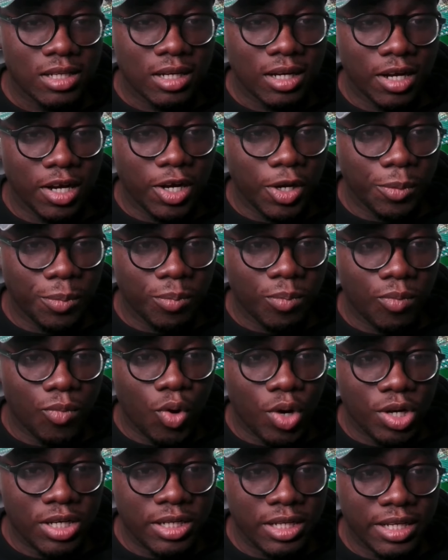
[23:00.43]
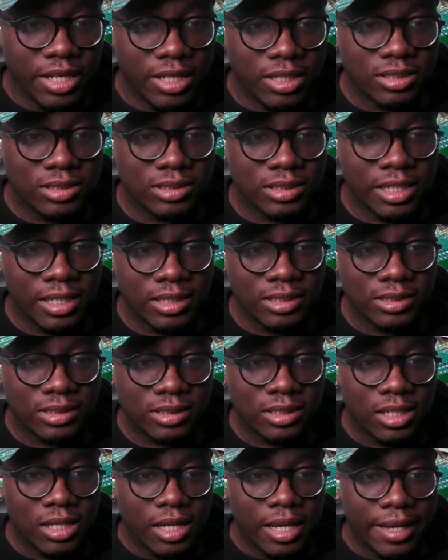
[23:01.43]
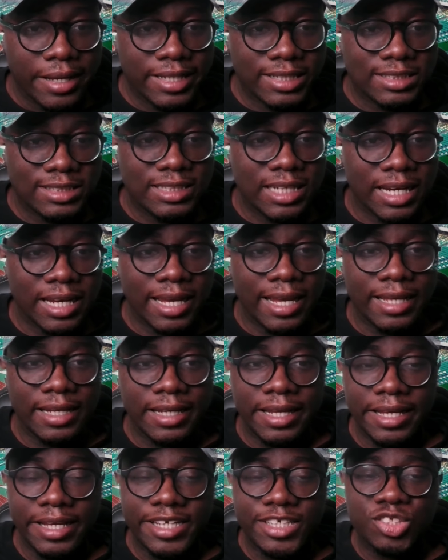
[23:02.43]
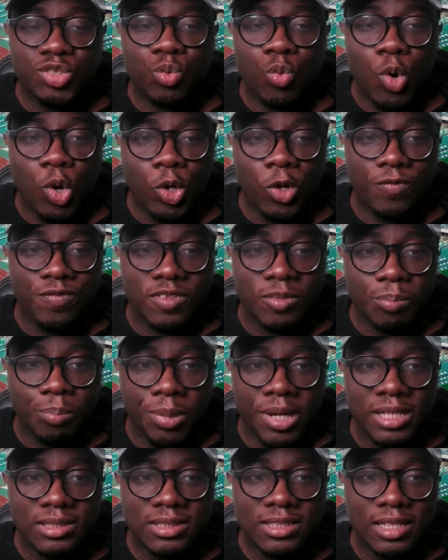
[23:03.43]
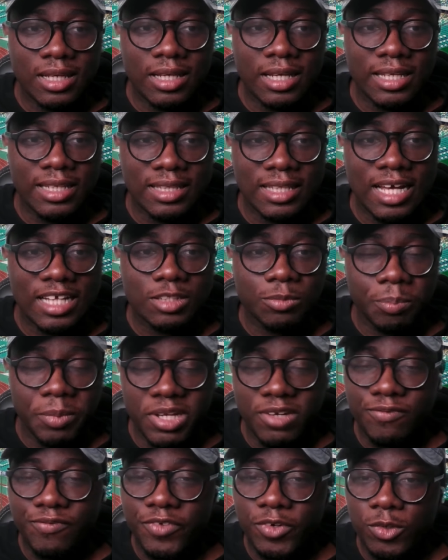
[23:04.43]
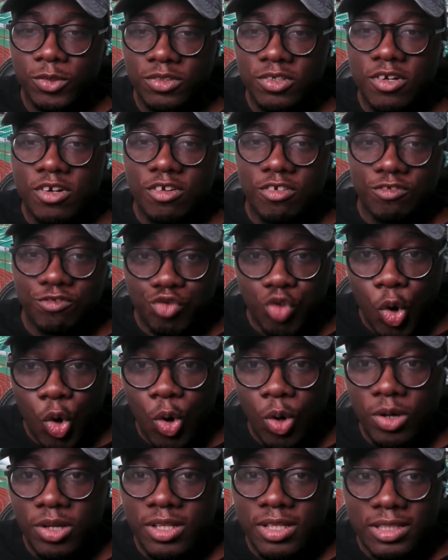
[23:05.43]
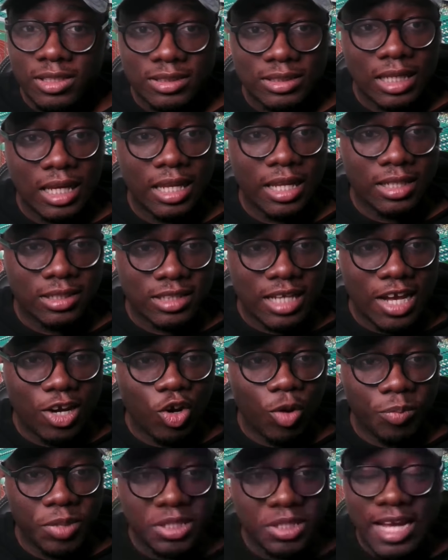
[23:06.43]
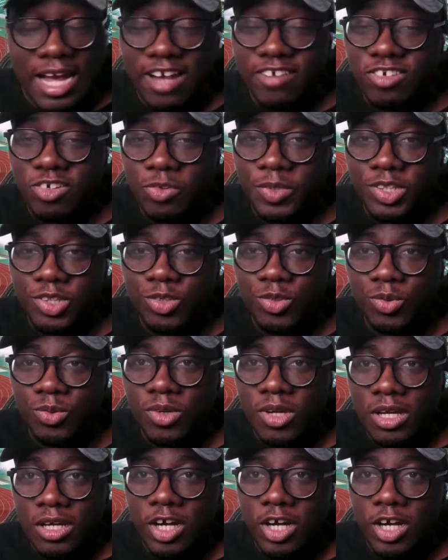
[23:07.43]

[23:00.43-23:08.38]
Monday says Echegini is one of the best in that midfield. Raw talent. I completely agree with you.